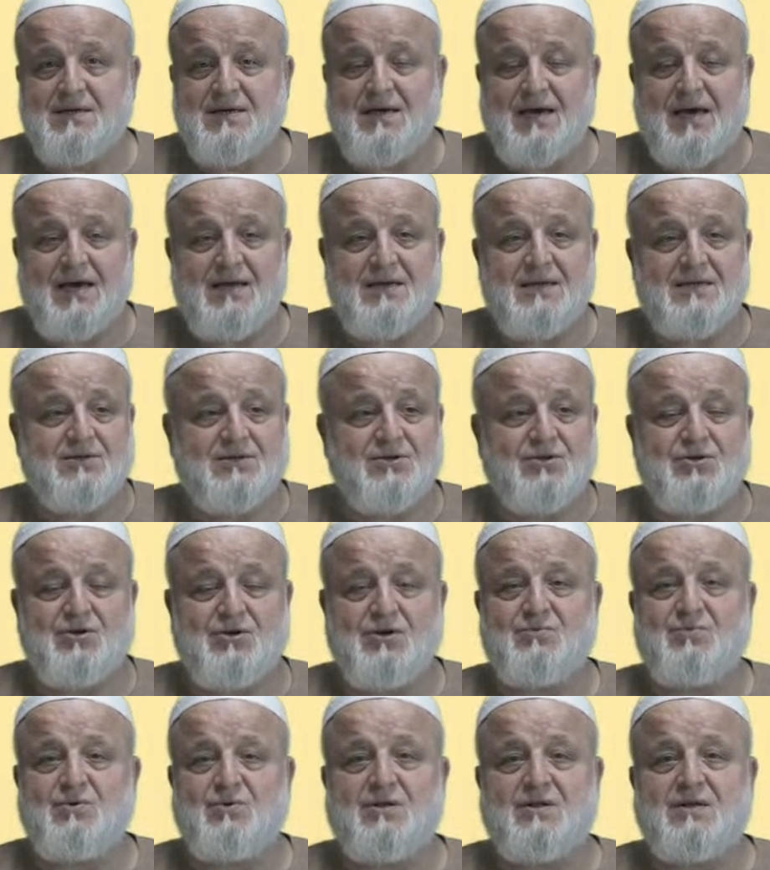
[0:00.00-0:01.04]
And in the
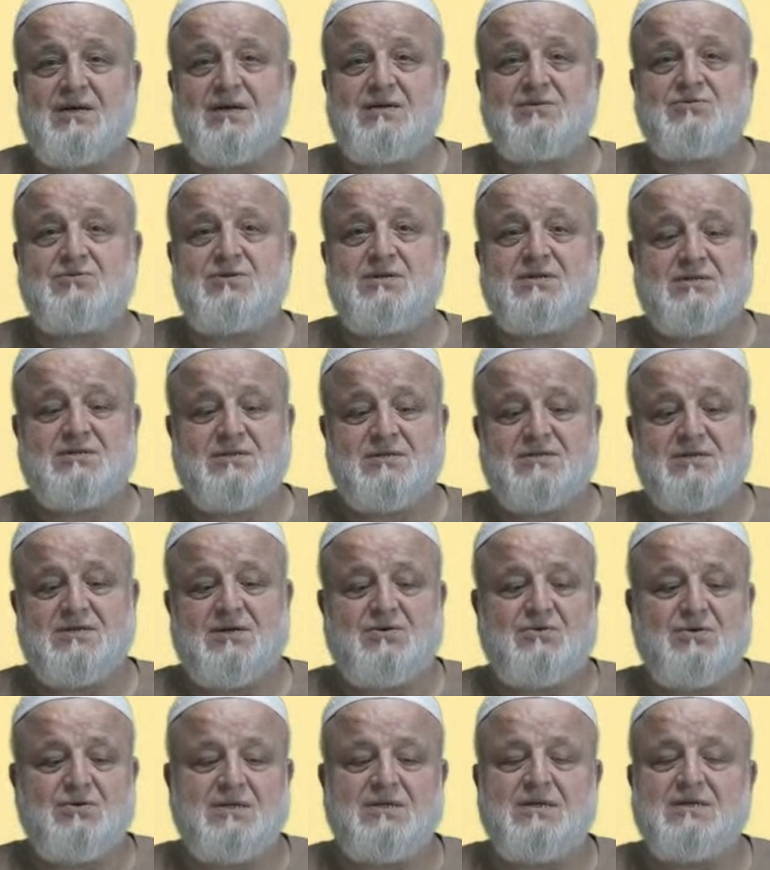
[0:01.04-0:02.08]
third world countries, this
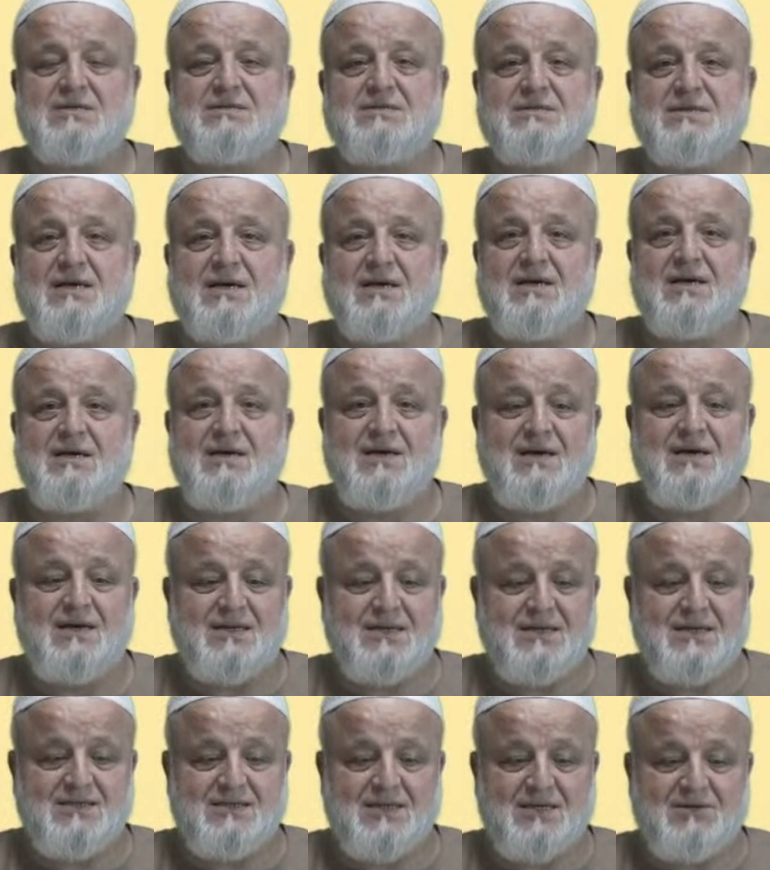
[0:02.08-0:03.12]

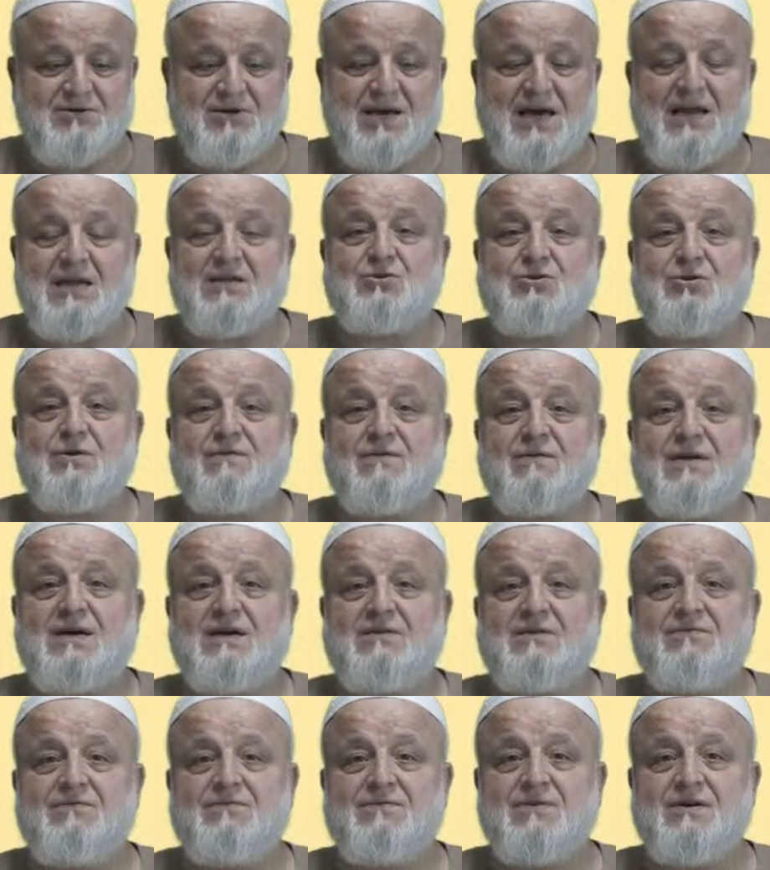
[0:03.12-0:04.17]
is the reality of
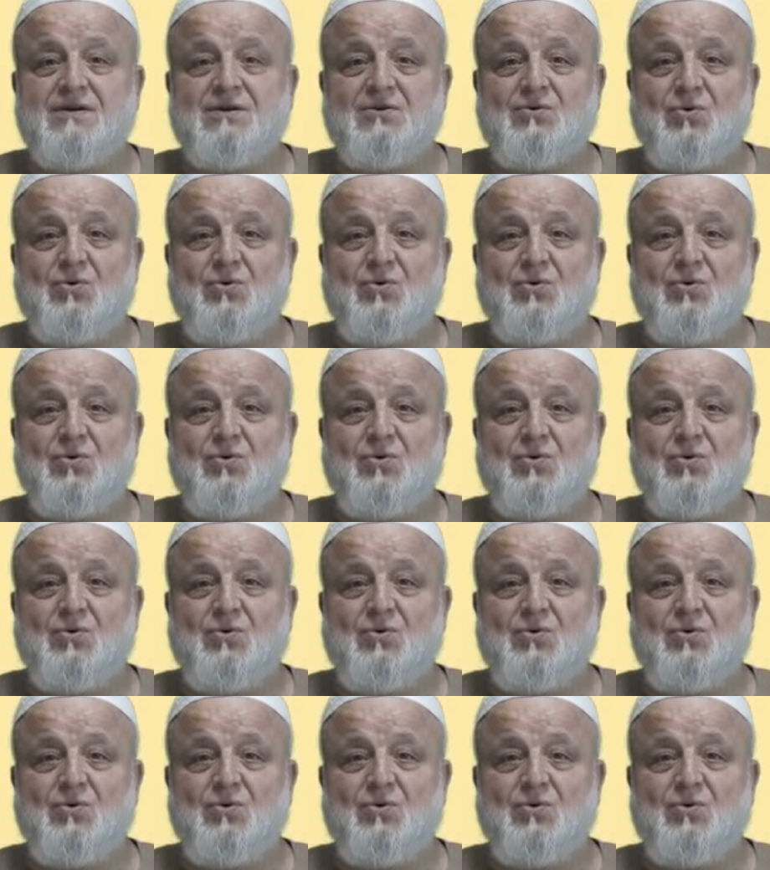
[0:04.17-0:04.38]
life.